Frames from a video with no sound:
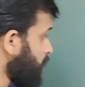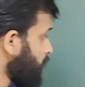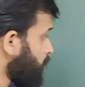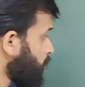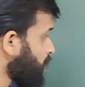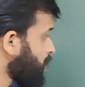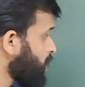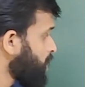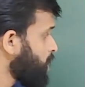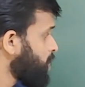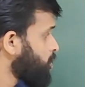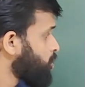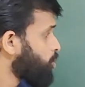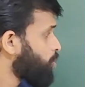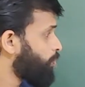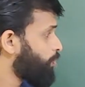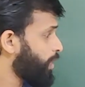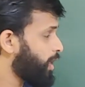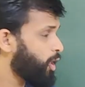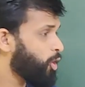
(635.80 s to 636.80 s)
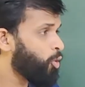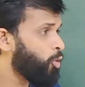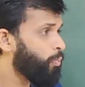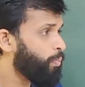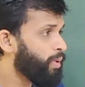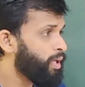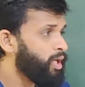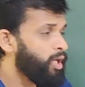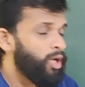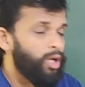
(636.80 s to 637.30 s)
Okay, so break
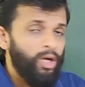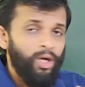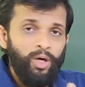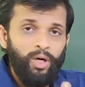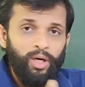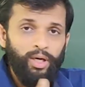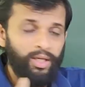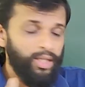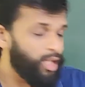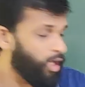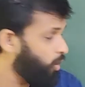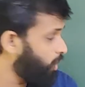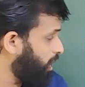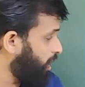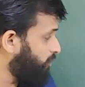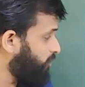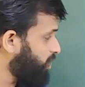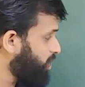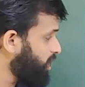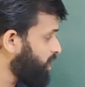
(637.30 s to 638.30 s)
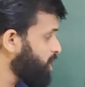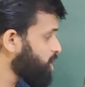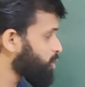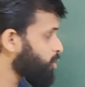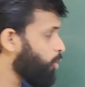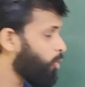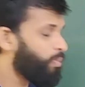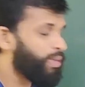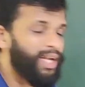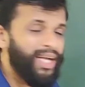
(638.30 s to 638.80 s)
open. Now everything is
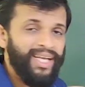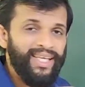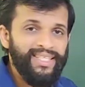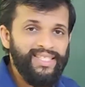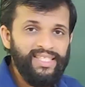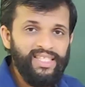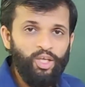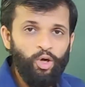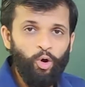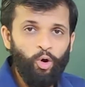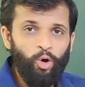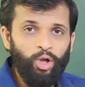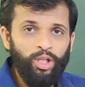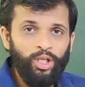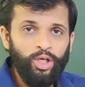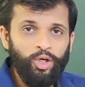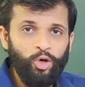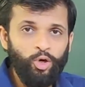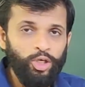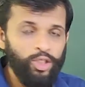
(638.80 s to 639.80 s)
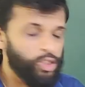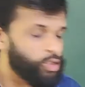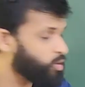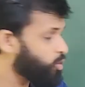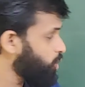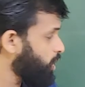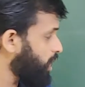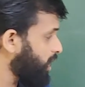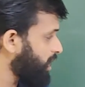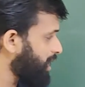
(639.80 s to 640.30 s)
open. I can see all the toys
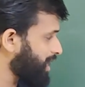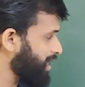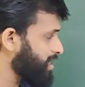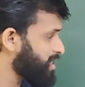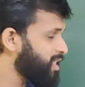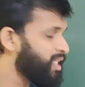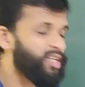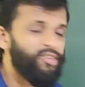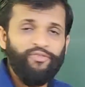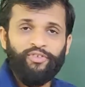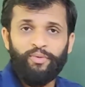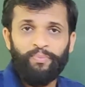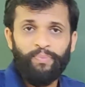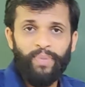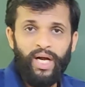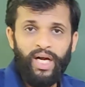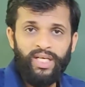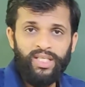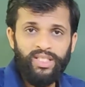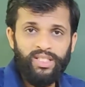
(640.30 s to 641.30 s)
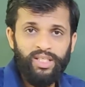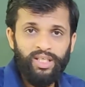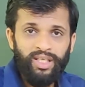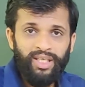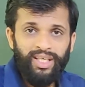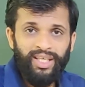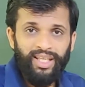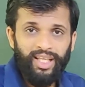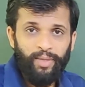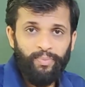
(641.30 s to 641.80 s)
together. I can see different parts.
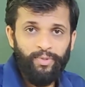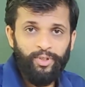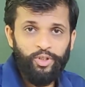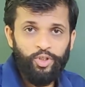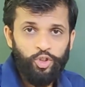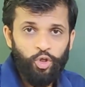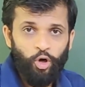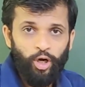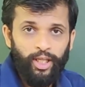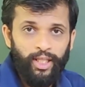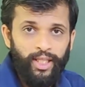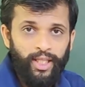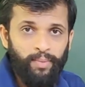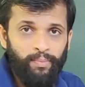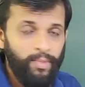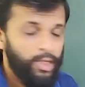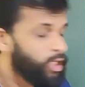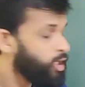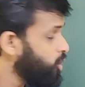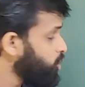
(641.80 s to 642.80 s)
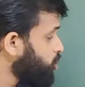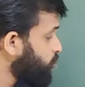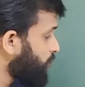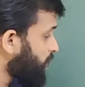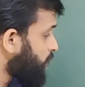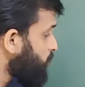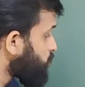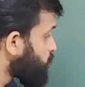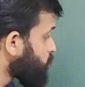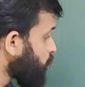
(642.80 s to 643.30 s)
Let me join them. So when
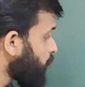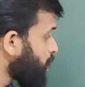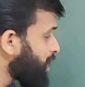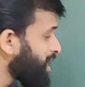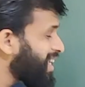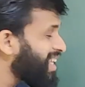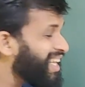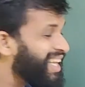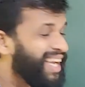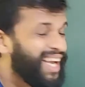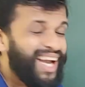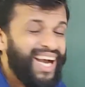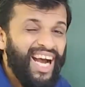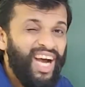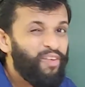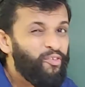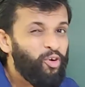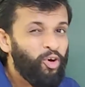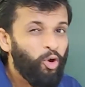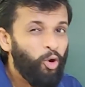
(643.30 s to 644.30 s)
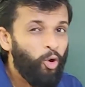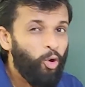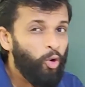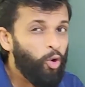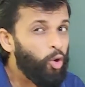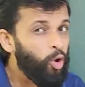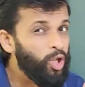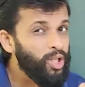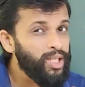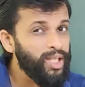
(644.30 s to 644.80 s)
I'm joining, I want
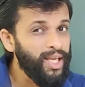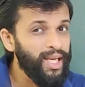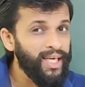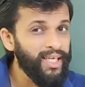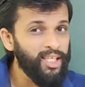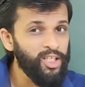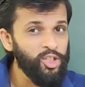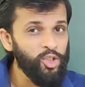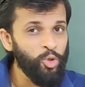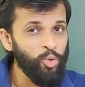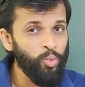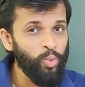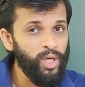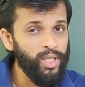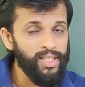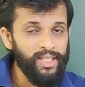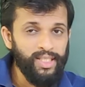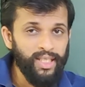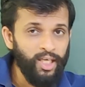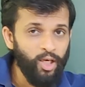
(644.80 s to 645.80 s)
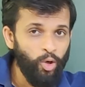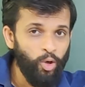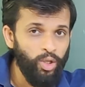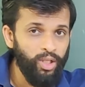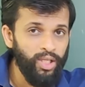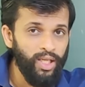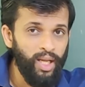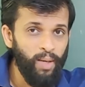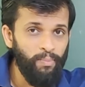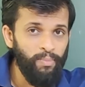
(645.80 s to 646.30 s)
all the letters on one side, all
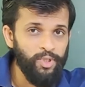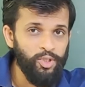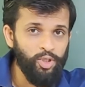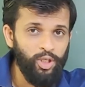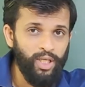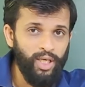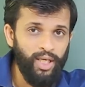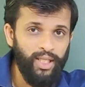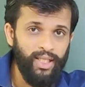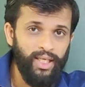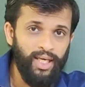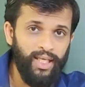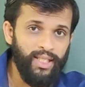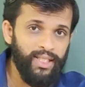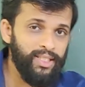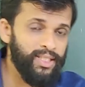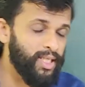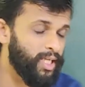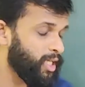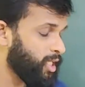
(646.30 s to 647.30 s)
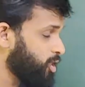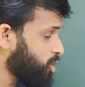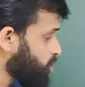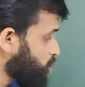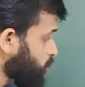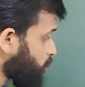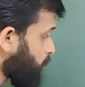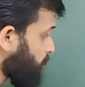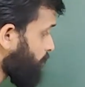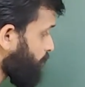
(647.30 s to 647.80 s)
the numbers on the other side.
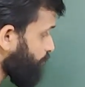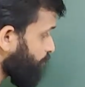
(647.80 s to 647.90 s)
So